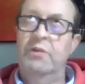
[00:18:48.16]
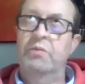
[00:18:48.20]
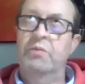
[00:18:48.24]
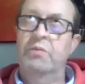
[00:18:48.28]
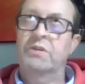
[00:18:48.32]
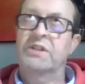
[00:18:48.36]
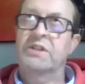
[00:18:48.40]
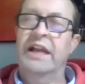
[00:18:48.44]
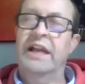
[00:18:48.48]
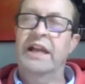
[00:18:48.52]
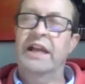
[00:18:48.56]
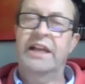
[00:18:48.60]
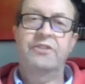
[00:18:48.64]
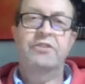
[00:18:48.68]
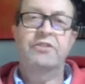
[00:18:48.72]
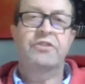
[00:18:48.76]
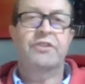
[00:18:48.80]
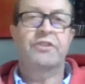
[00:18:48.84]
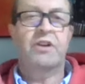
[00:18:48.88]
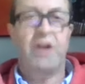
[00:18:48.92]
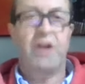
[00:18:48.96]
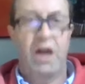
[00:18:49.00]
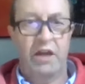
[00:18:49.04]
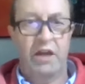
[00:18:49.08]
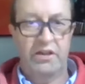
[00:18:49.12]
was like
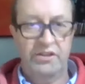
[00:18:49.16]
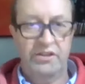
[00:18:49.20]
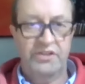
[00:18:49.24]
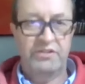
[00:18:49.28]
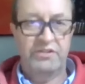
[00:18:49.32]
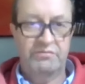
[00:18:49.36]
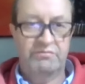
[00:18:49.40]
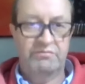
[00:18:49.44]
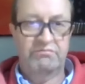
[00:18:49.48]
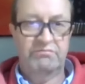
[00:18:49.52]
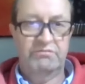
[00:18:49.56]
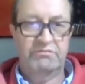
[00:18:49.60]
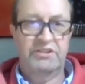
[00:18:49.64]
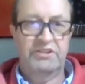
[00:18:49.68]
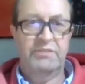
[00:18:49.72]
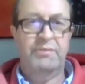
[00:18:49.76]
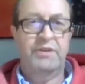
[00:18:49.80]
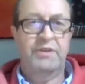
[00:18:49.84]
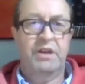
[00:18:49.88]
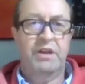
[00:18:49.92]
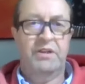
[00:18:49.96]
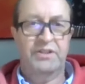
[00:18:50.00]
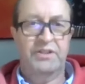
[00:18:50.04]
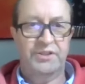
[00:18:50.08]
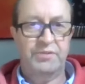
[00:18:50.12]
another college, to
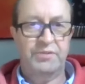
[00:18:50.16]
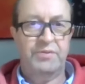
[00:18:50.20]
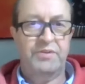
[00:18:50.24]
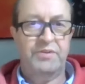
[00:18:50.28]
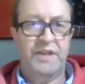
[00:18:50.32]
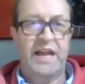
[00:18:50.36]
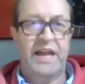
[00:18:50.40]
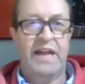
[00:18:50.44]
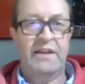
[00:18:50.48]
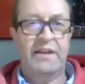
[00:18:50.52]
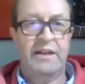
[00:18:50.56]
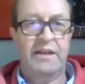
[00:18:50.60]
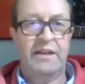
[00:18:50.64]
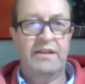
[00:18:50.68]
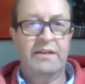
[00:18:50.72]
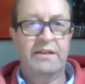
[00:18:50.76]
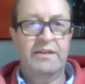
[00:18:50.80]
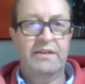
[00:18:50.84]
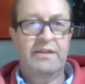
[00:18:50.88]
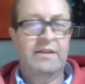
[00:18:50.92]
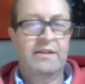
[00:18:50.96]
be honest with you, Alec.